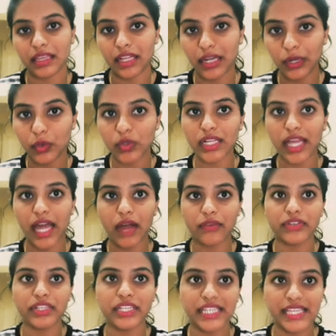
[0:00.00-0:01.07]
looked
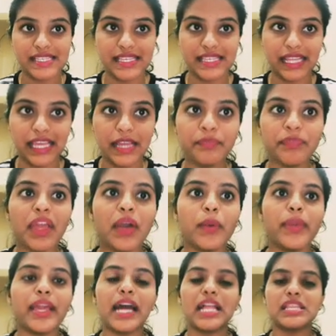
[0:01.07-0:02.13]
after easily,
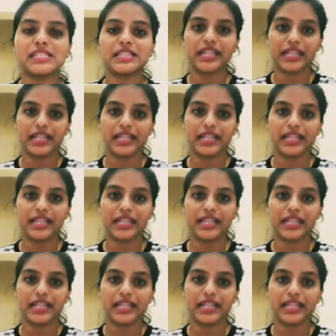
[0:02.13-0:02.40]
we consider